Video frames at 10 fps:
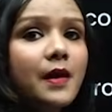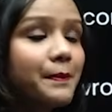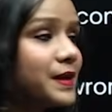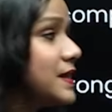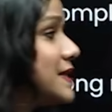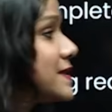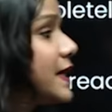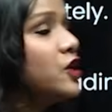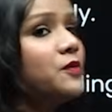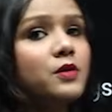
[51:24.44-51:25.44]
but these tell
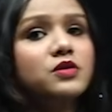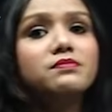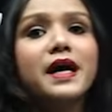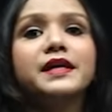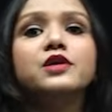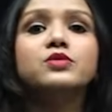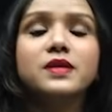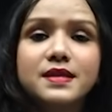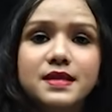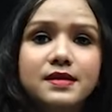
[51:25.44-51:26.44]
you about the minute
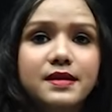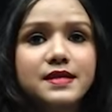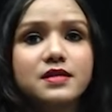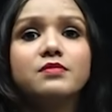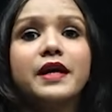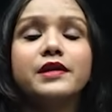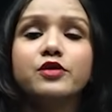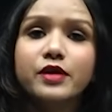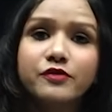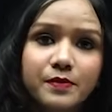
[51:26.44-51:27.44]
things in the lesson, minute
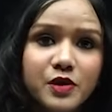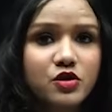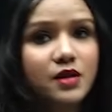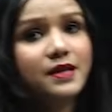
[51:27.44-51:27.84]
information in the